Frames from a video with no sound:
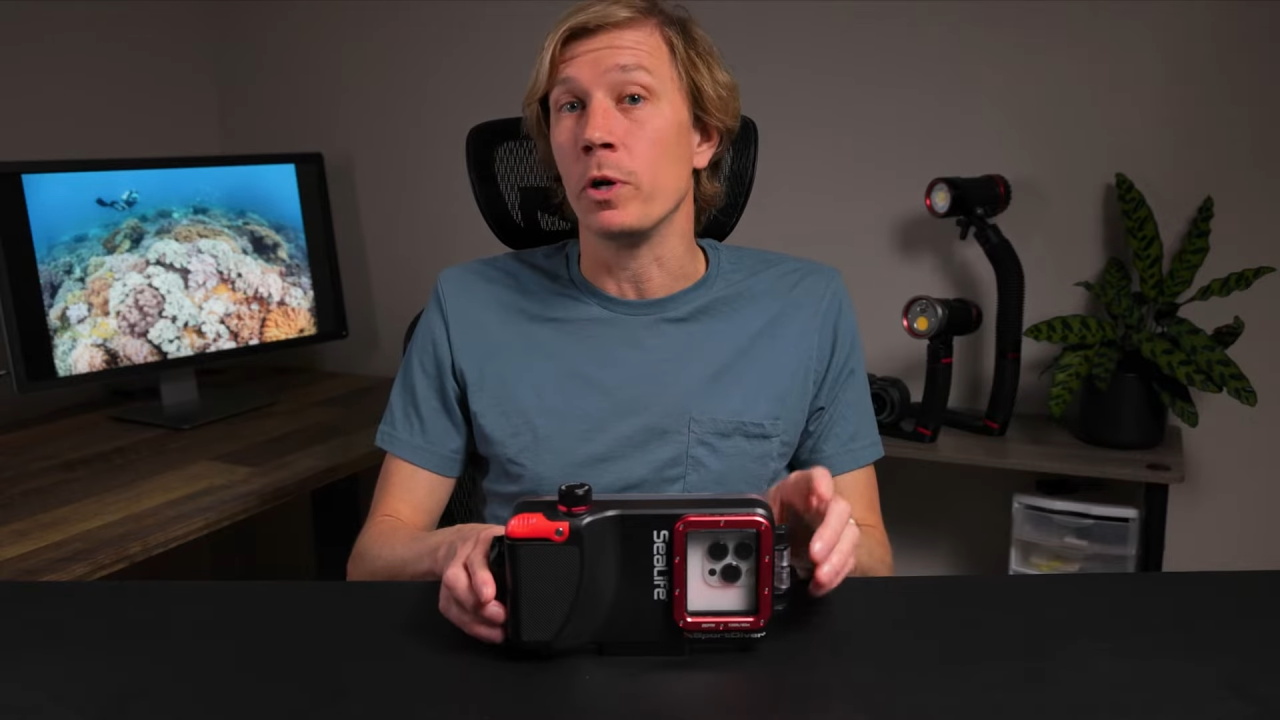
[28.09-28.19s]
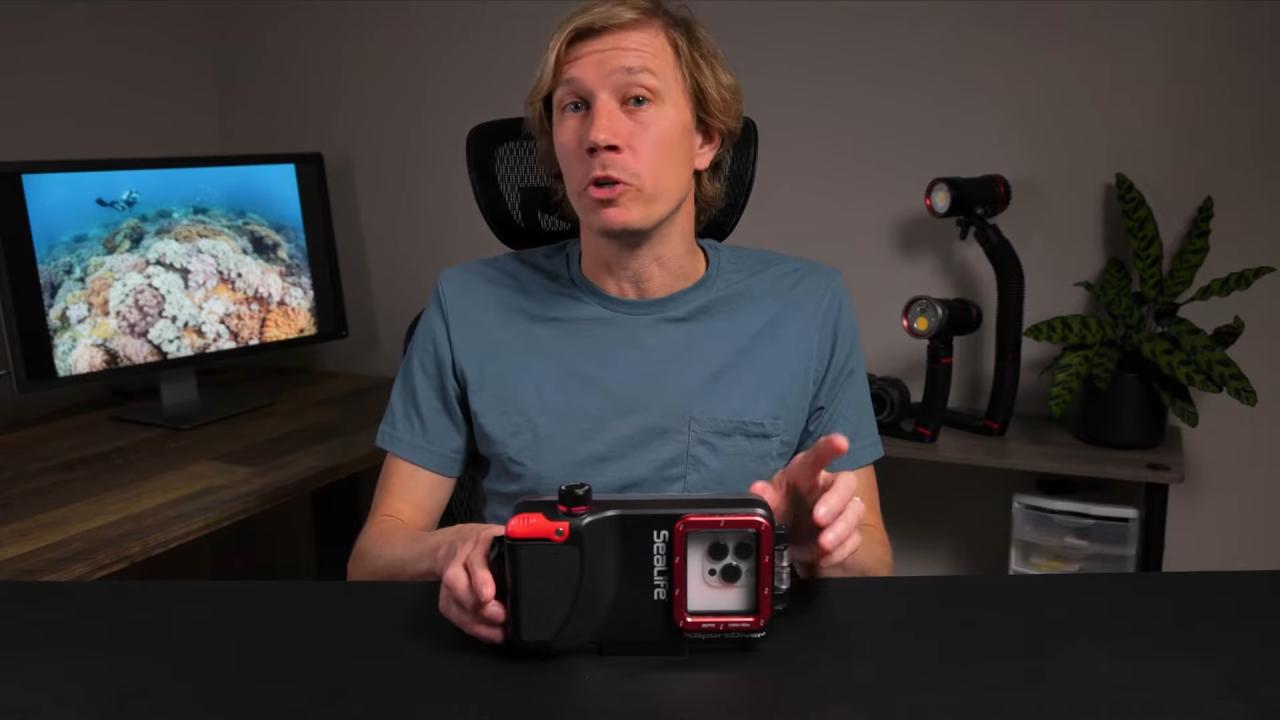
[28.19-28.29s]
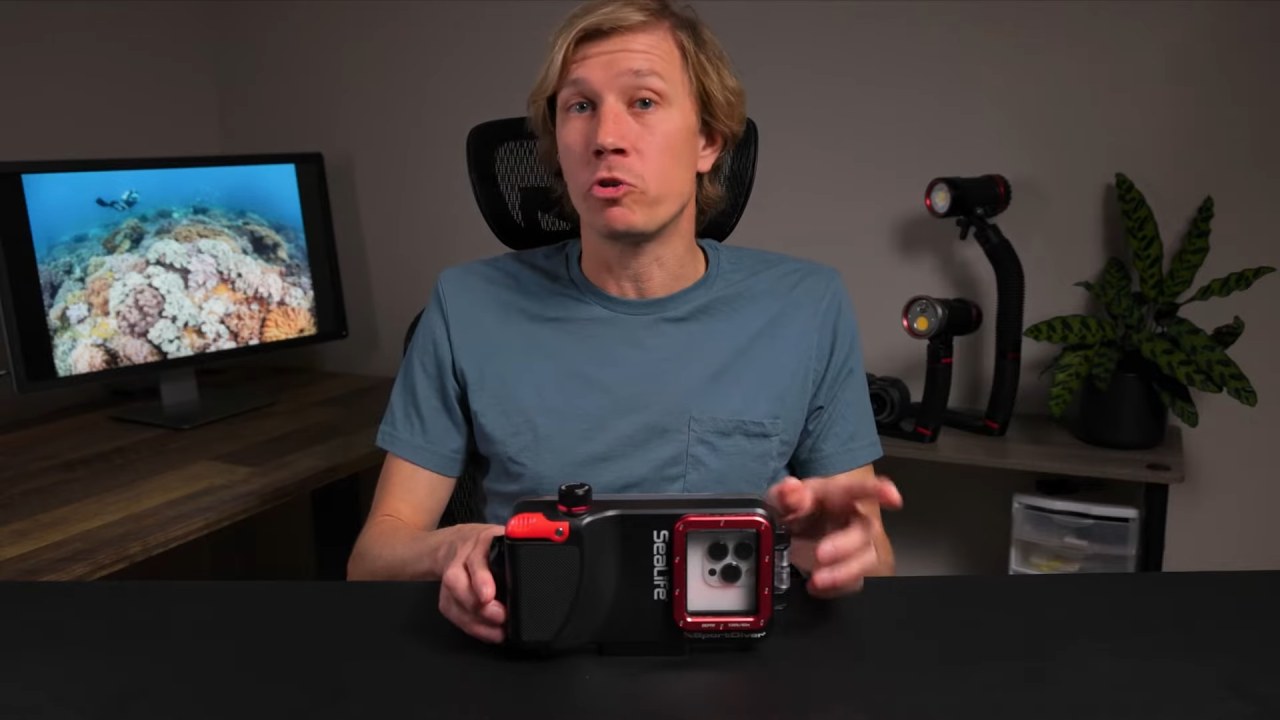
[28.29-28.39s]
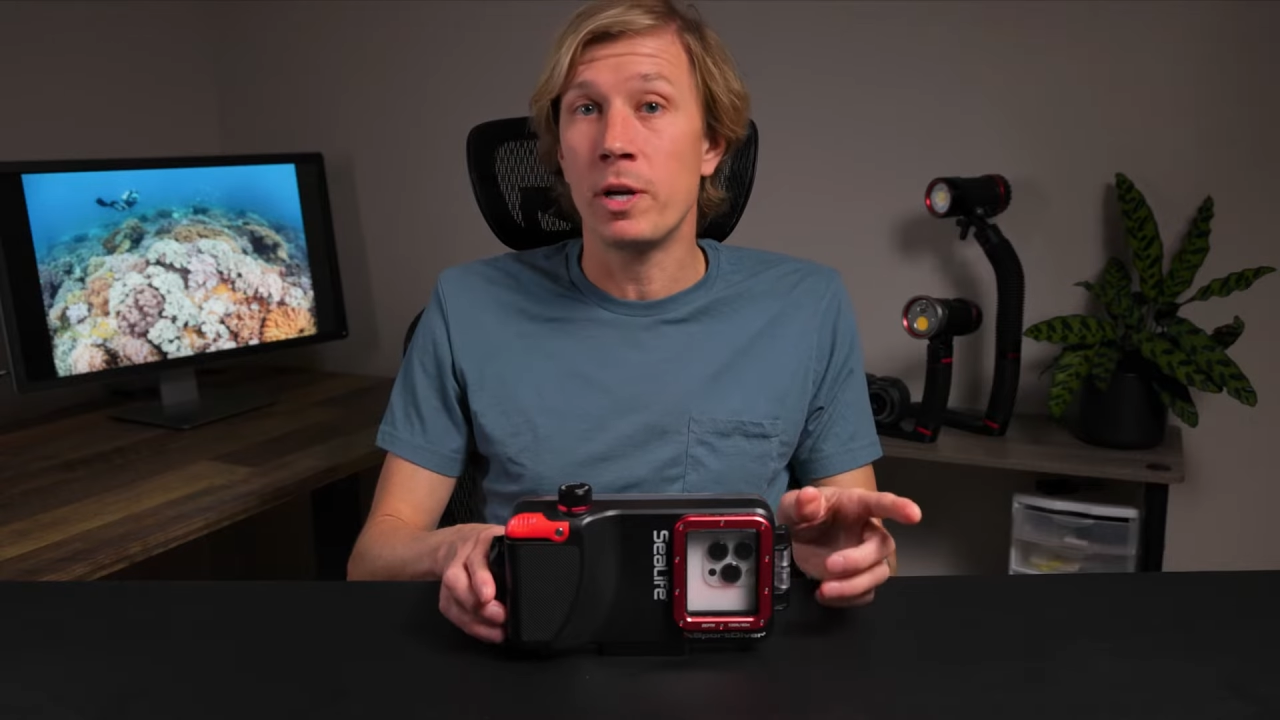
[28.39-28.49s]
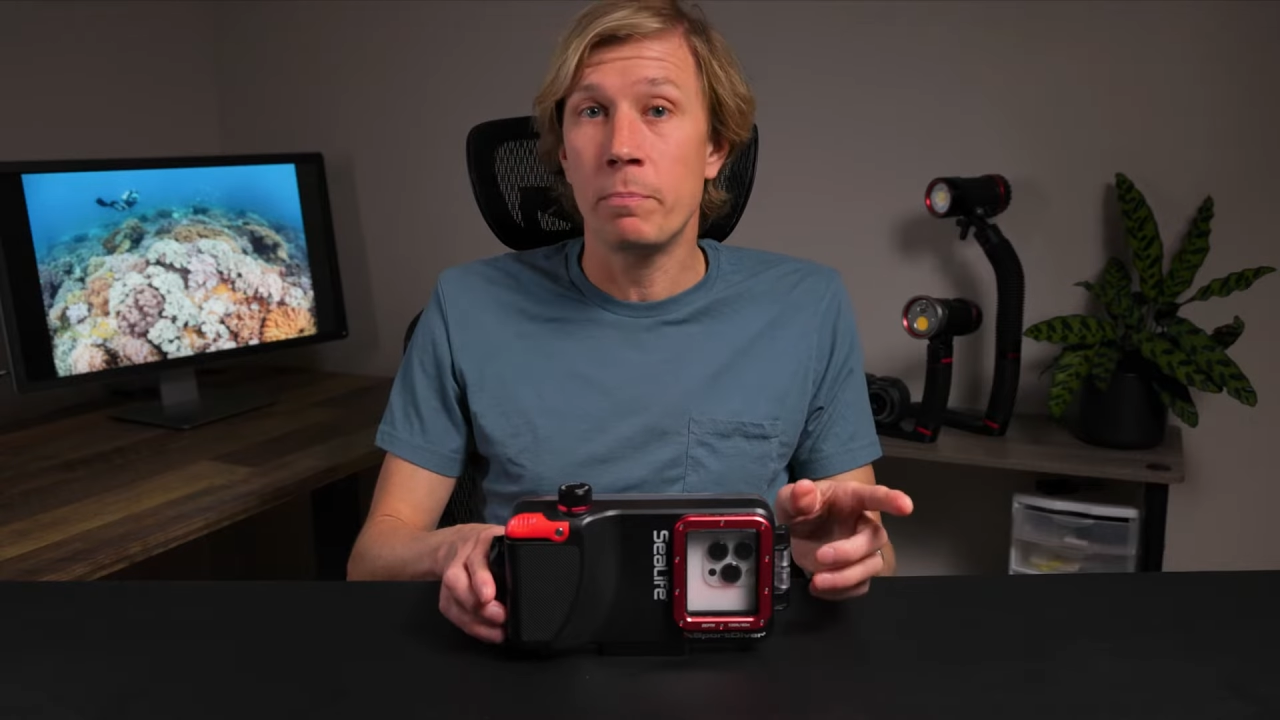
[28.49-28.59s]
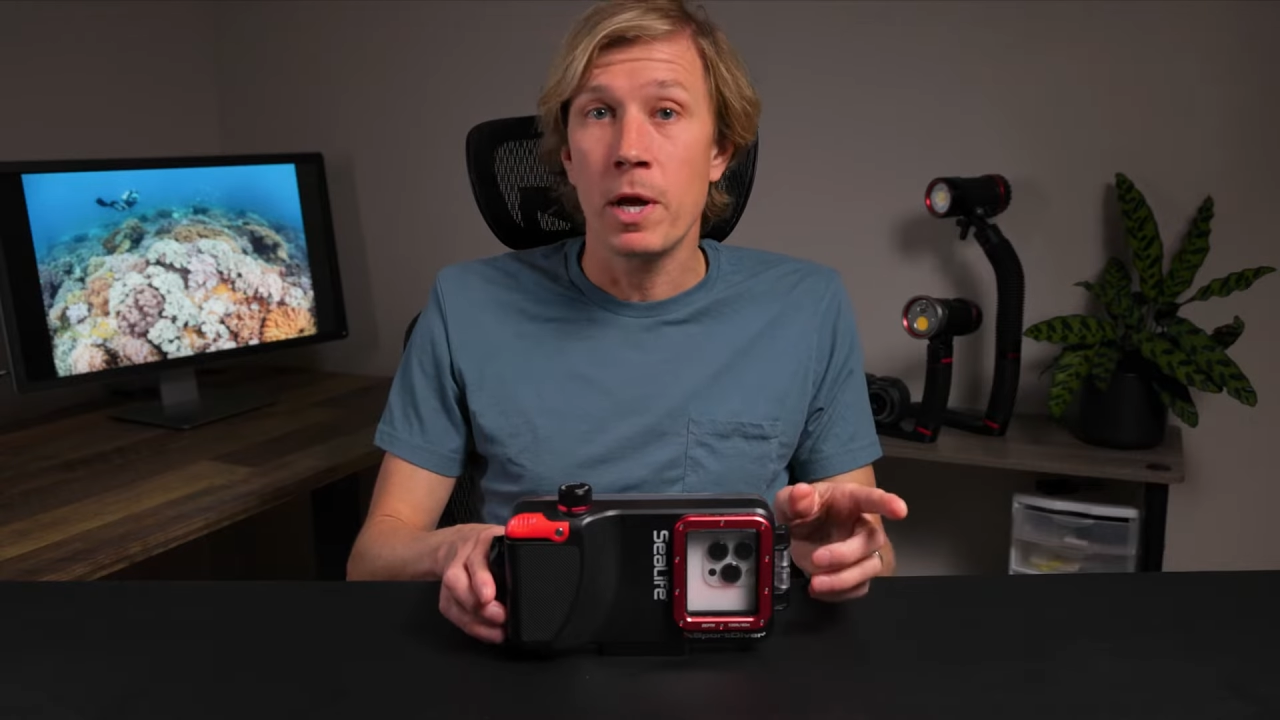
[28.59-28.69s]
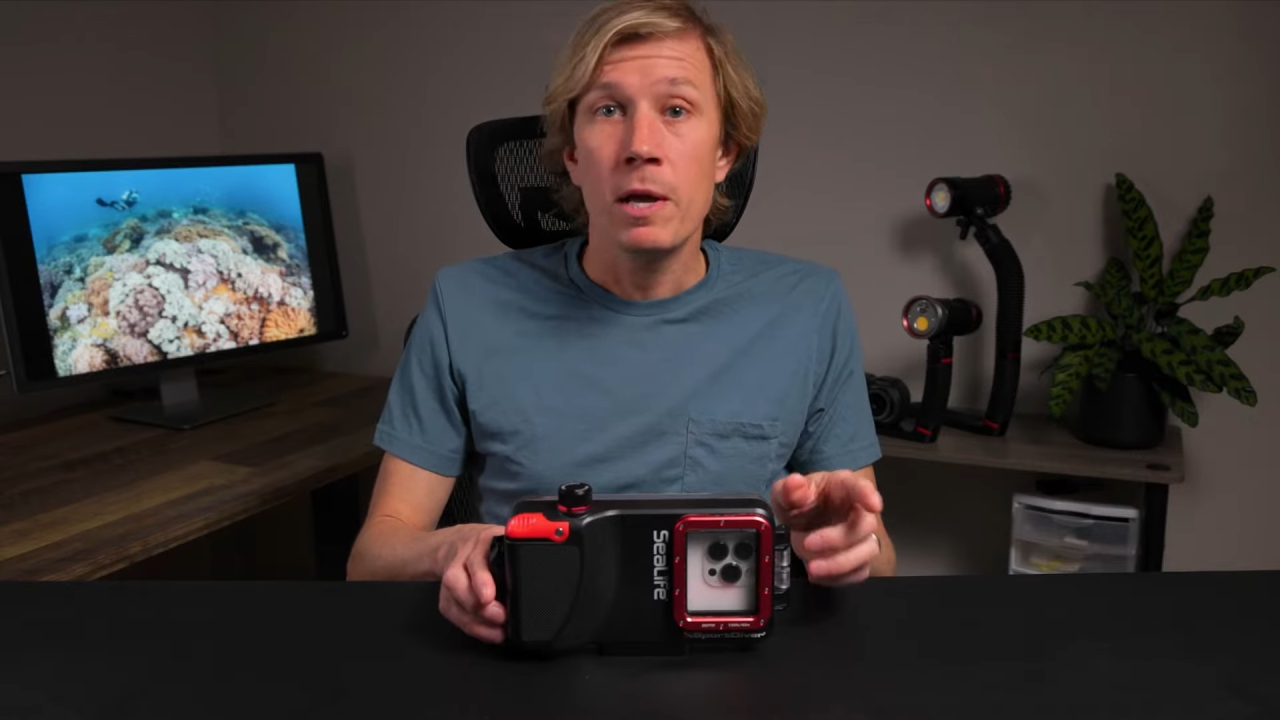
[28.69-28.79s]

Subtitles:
your trip,